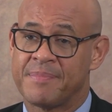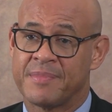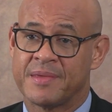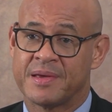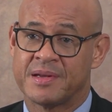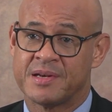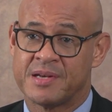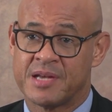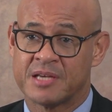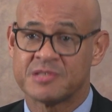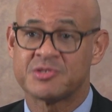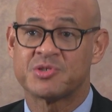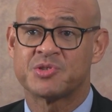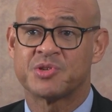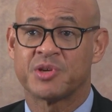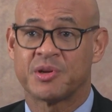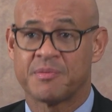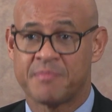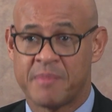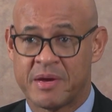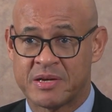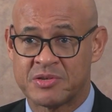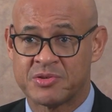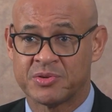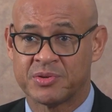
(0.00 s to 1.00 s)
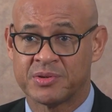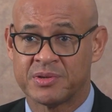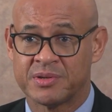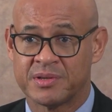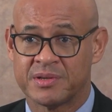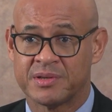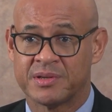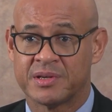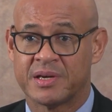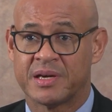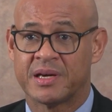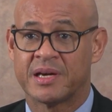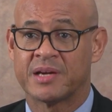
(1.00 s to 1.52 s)
industrial metal
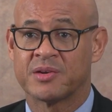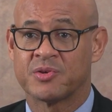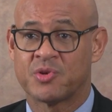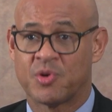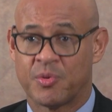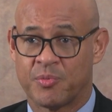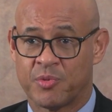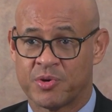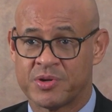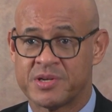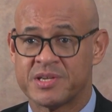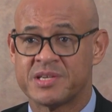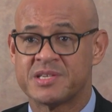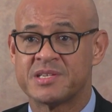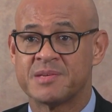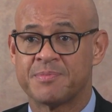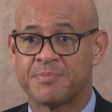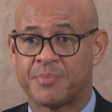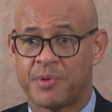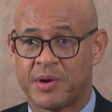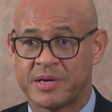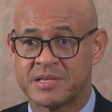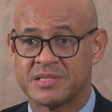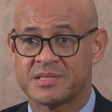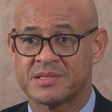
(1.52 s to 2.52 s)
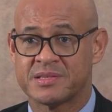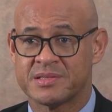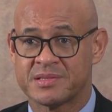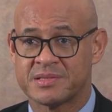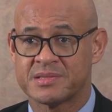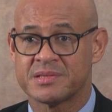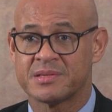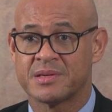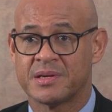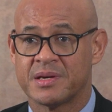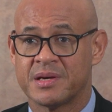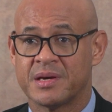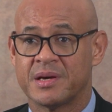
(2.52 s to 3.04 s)
and commodity
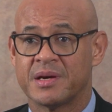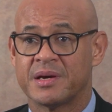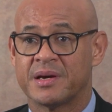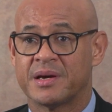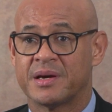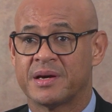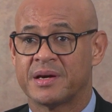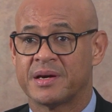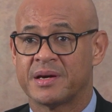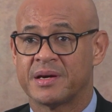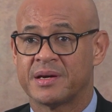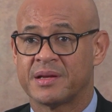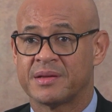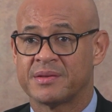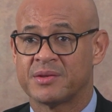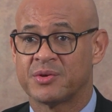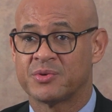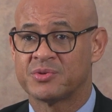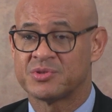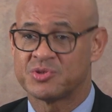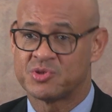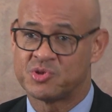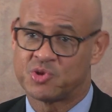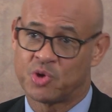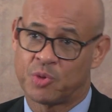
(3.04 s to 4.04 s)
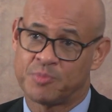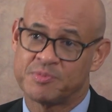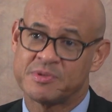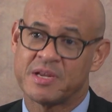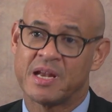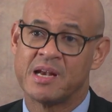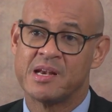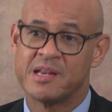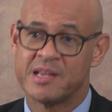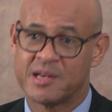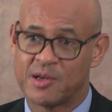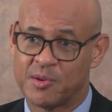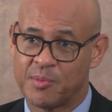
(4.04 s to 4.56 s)
prices. Those dropped
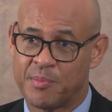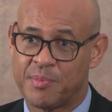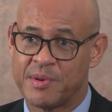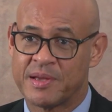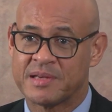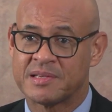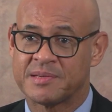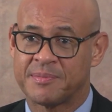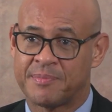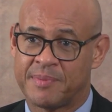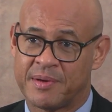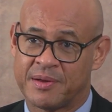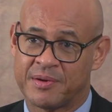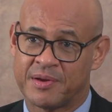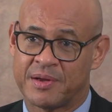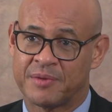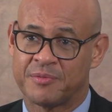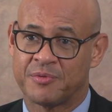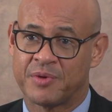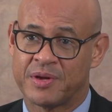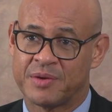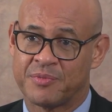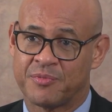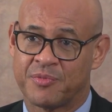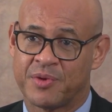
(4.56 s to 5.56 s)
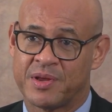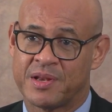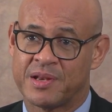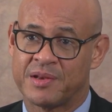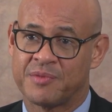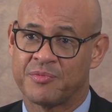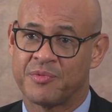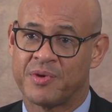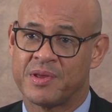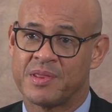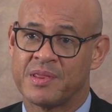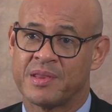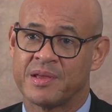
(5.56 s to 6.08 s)
a little bit upon
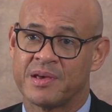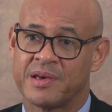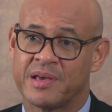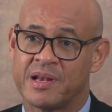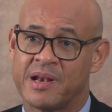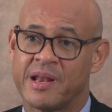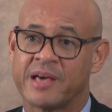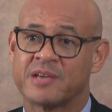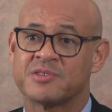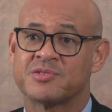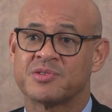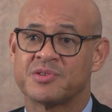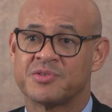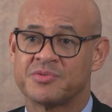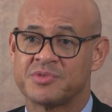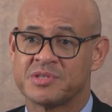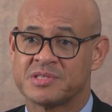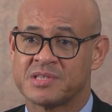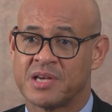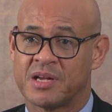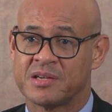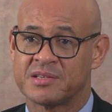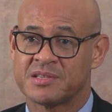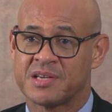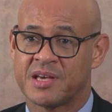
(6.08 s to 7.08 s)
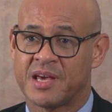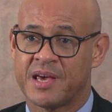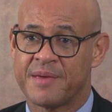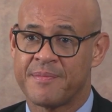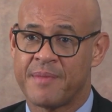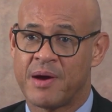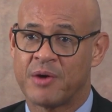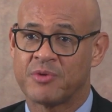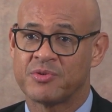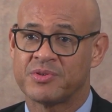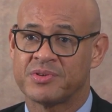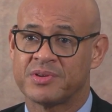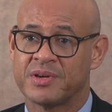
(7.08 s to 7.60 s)
when the election result came
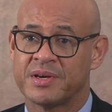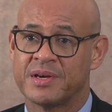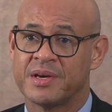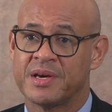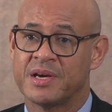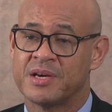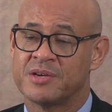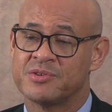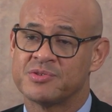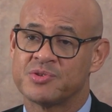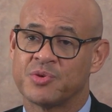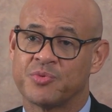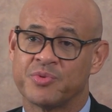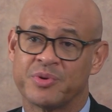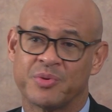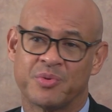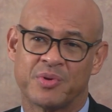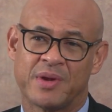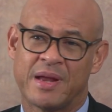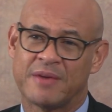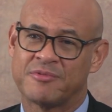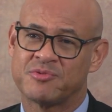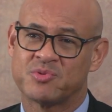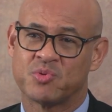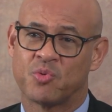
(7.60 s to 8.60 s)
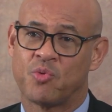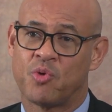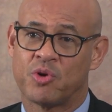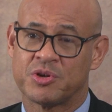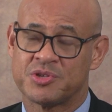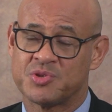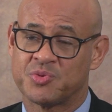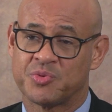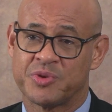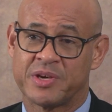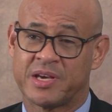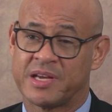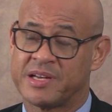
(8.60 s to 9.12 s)
out. So we will have to
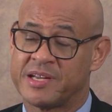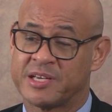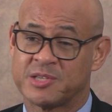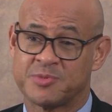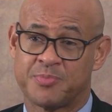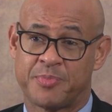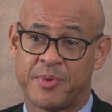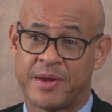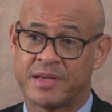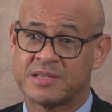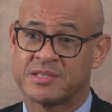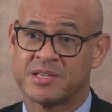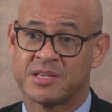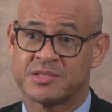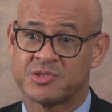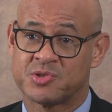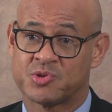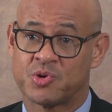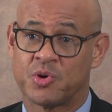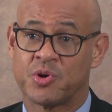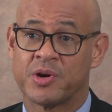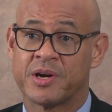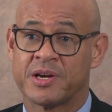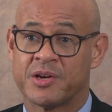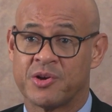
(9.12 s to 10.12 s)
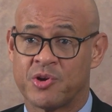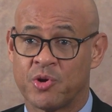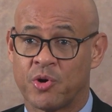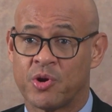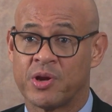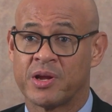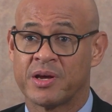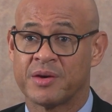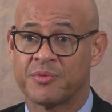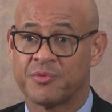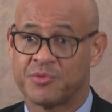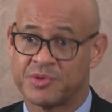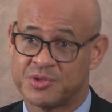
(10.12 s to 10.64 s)
watch. We can expect a stronger
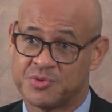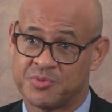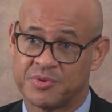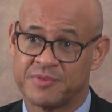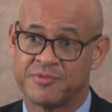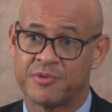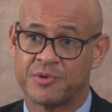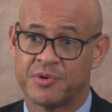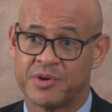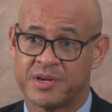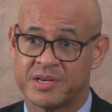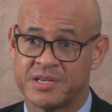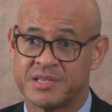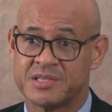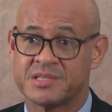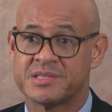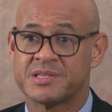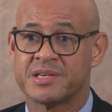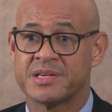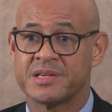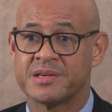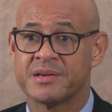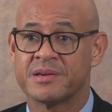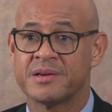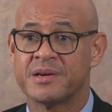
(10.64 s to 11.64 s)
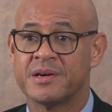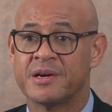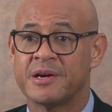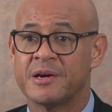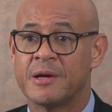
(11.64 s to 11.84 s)
dollar, which we've already seen.